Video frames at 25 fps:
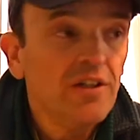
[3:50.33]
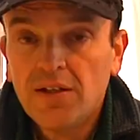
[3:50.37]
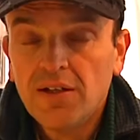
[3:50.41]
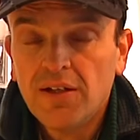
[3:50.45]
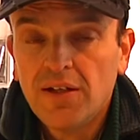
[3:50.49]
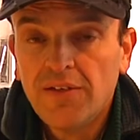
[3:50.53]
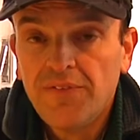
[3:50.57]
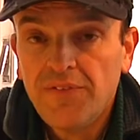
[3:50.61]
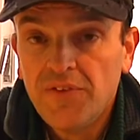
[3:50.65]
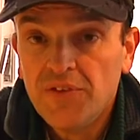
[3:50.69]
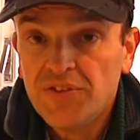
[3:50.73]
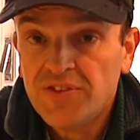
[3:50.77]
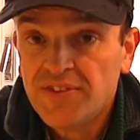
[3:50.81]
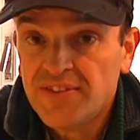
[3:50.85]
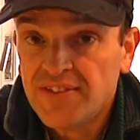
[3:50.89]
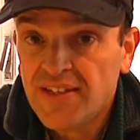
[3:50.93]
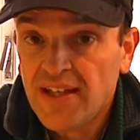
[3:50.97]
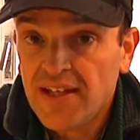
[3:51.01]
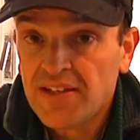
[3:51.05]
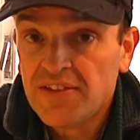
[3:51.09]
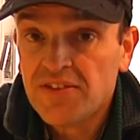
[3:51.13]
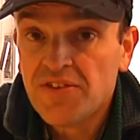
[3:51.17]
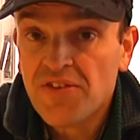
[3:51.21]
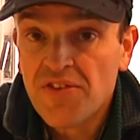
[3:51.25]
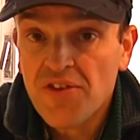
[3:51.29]
If you
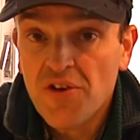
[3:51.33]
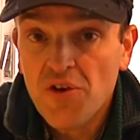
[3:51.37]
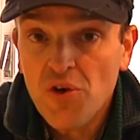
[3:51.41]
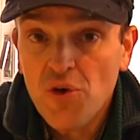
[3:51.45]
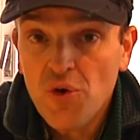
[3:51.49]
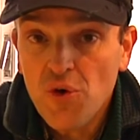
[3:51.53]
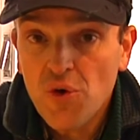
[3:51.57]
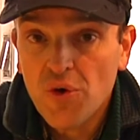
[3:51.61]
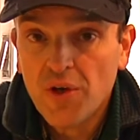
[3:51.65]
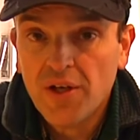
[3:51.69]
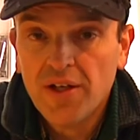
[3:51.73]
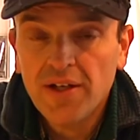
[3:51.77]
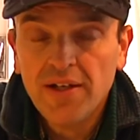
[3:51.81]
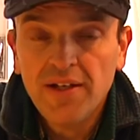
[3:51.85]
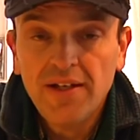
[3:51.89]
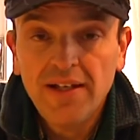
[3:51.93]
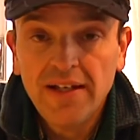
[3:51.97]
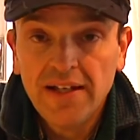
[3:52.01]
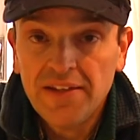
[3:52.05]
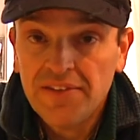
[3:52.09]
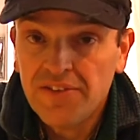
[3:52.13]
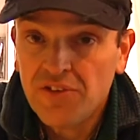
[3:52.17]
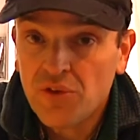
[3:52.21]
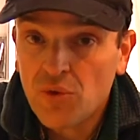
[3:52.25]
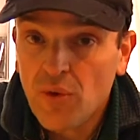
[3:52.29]
set the hook
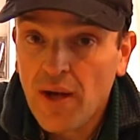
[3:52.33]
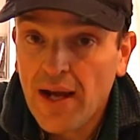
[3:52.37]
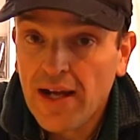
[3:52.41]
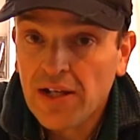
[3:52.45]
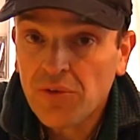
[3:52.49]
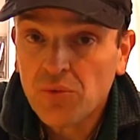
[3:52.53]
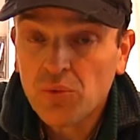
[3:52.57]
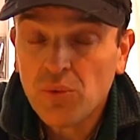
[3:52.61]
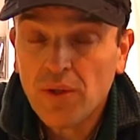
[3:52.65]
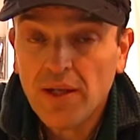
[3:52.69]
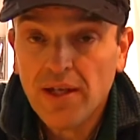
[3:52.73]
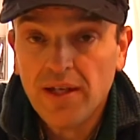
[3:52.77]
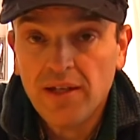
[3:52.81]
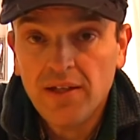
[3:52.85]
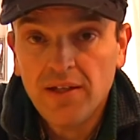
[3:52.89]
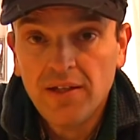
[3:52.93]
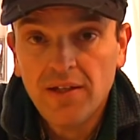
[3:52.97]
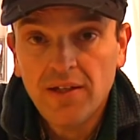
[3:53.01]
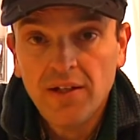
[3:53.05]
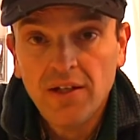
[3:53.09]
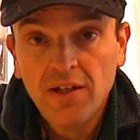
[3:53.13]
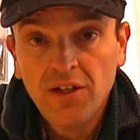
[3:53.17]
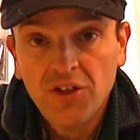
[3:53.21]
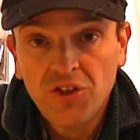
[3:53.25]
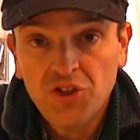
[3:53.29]
in the right way,
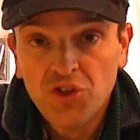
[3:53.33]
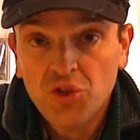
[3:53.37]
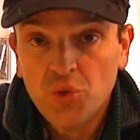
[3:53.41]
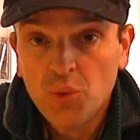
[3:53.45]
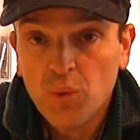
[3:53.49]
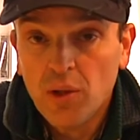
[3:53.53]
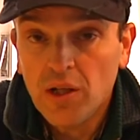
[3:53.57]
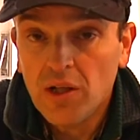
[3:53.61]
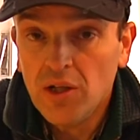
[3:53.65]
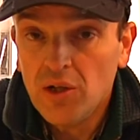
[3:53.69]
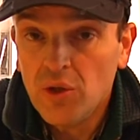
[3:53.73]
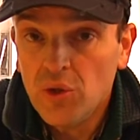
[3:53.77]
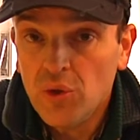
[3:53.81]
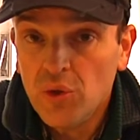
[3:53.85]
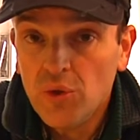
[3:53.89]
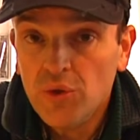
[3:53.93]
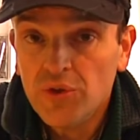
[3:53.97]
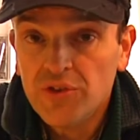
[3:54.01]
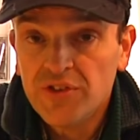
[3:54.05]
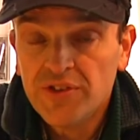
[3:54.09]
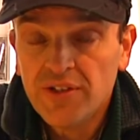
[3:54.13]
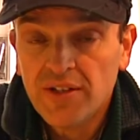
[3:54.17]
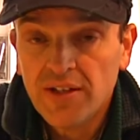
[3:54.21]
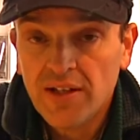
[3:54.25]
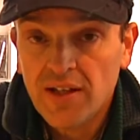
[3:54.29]
you will
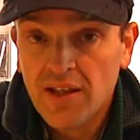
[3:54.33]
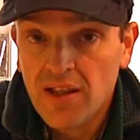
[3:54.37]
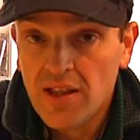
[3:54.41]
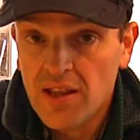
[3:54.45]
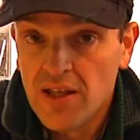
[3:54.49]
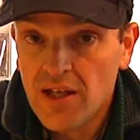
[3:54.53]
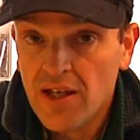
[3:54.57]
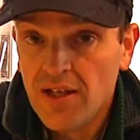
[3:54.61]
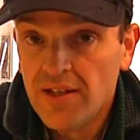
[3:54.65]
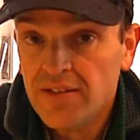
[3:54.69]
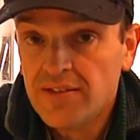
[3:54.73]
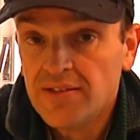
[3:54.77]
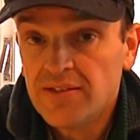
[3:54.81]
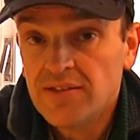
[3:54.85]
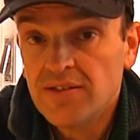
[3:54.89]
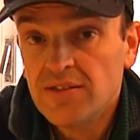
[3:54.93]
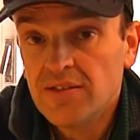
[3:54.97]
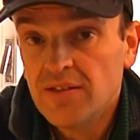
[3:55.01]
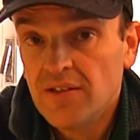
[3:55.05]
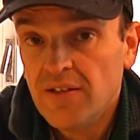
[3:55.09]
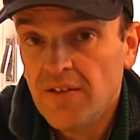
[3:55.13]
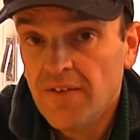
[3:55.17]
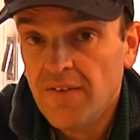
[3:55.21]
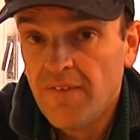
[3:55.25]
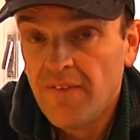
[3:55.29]
lose less
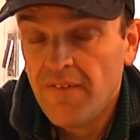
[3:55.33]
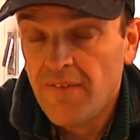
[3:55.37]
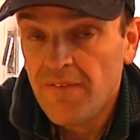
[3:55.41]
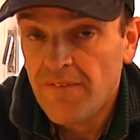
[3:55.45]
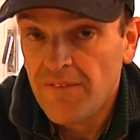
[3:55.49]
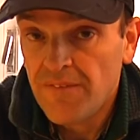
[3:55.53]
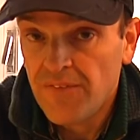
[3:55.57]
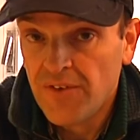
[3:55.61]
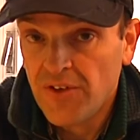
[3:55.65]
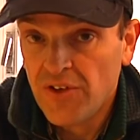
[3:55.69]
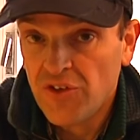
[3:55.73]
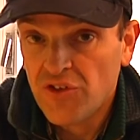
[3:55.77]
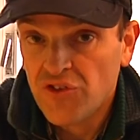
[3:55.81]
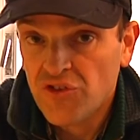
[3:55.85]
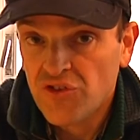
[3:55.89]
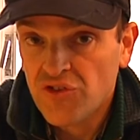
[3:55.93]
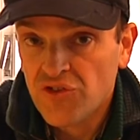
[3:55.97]
fish.